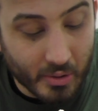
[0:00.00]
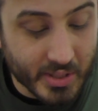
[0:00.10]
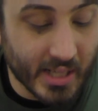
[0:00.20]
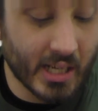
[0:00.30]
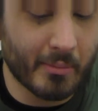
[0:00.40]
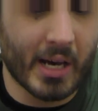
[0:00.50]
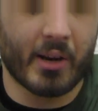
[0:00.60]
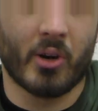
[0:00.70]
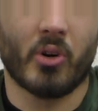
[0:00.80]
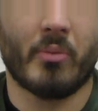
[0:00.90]
time at
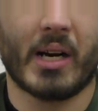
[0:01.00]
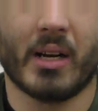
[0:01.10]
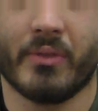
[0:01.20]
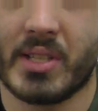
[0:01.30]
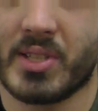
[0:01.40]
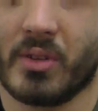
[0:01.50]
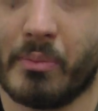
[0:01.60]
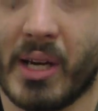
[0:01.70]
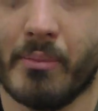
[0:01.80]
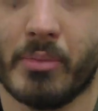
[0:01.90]
home, I have these little
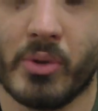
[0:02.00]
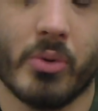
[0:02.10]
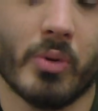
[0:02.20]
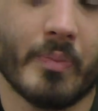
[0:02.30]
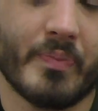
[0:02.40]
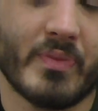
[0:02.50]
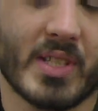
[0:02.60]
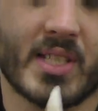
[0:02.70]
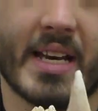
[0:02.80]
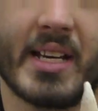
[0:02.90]
bamboo
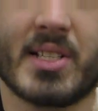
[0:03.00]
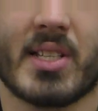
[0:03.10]
stakes